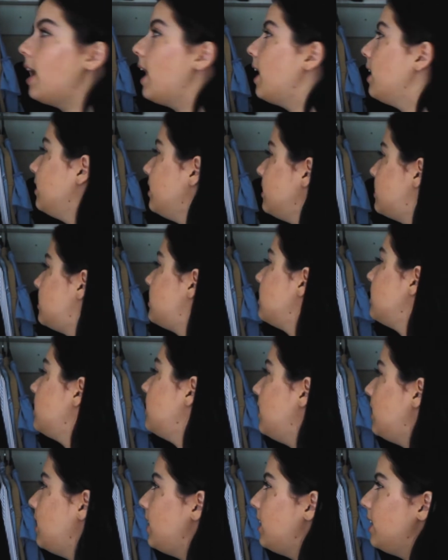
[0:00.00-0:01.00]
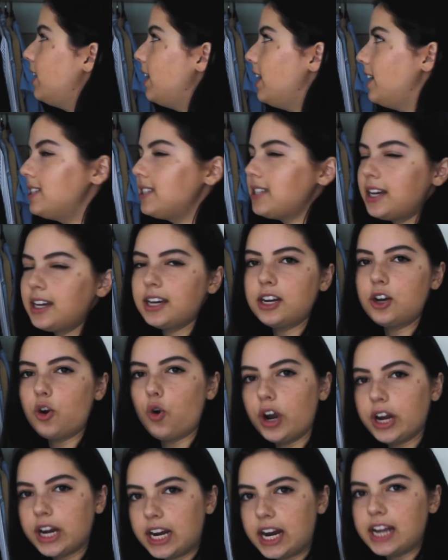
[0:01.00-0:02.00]
at least it's like an
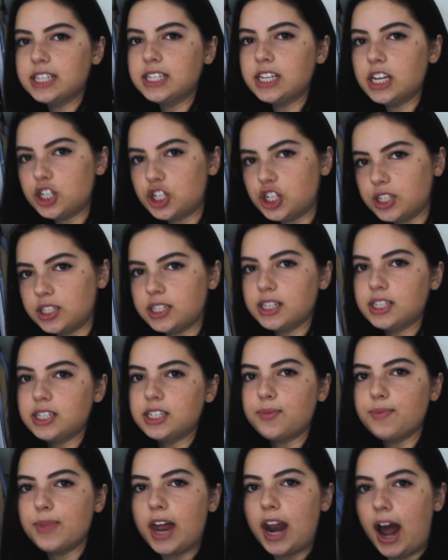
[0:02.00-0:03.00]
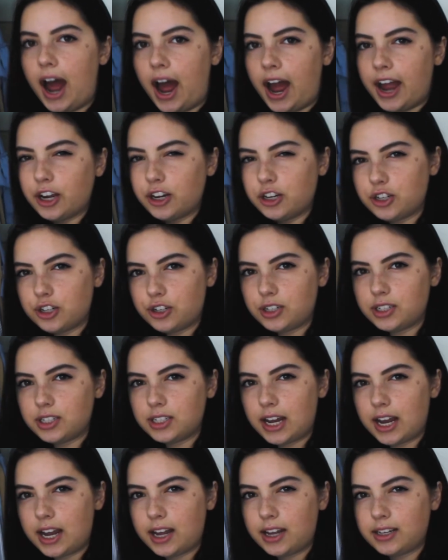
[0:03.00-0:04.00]
organization system that I
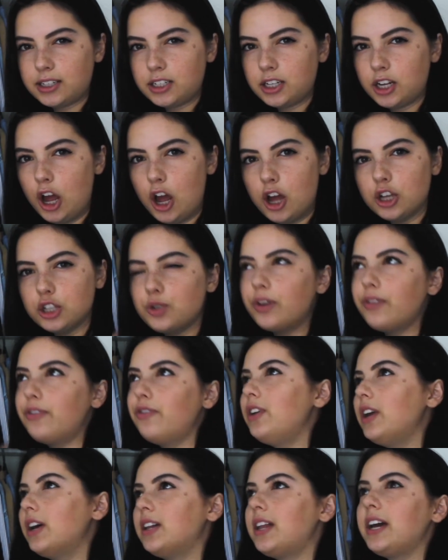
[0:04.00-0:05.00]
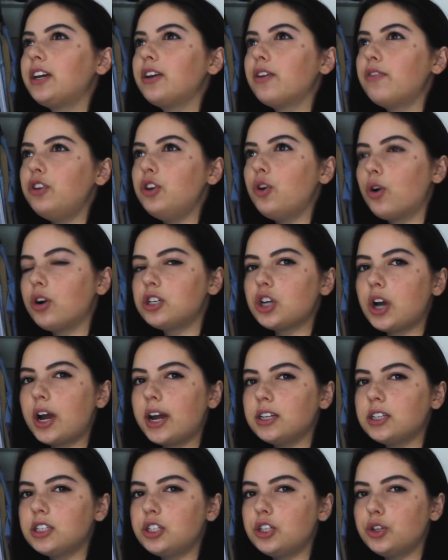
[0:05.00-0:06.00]
understand, so I feel like if you're
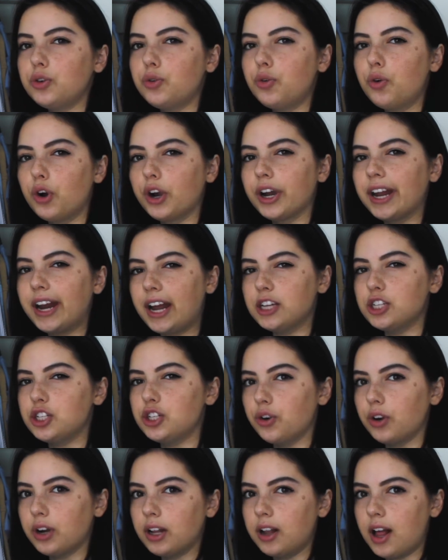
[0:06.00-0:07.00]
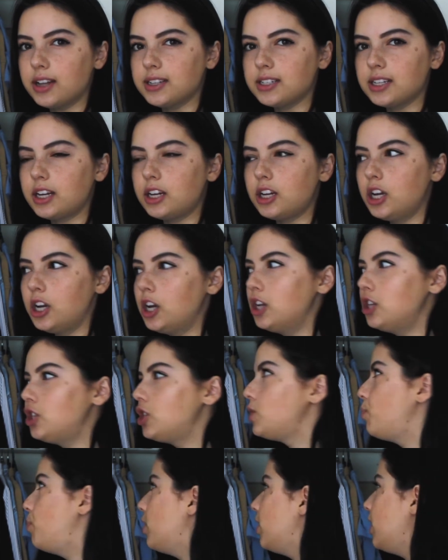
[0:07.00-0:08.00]
trying to organize your closet,
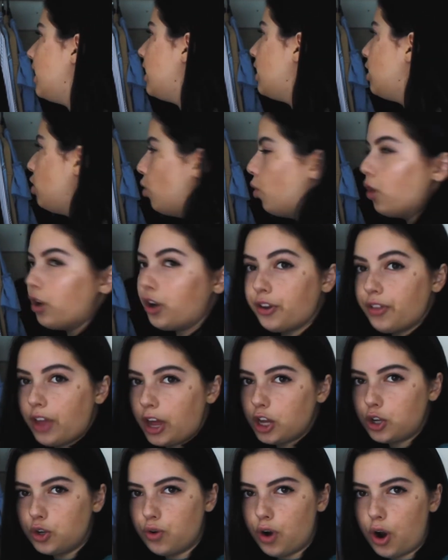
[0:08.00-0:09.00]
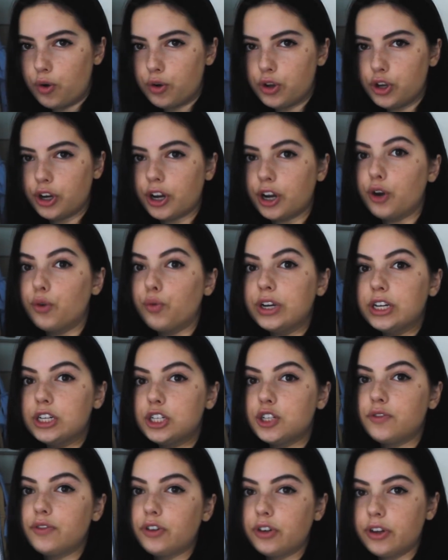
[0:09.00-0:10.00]
just put it in an order that you know you're gonna
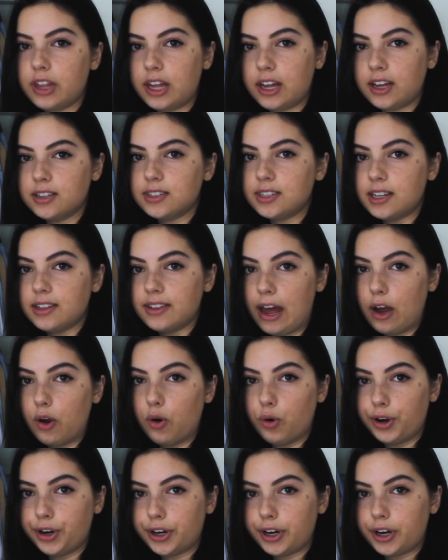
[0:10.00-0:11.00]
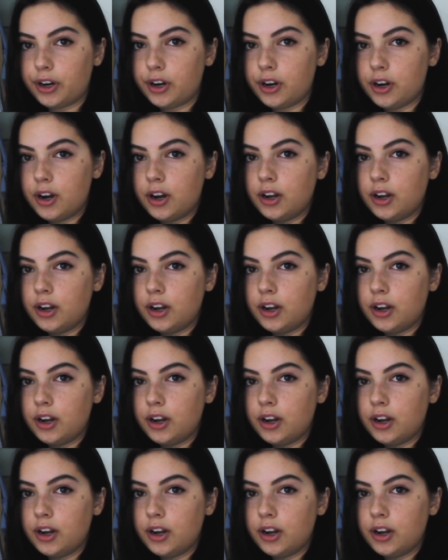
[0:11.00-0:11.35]
reach for things in that order.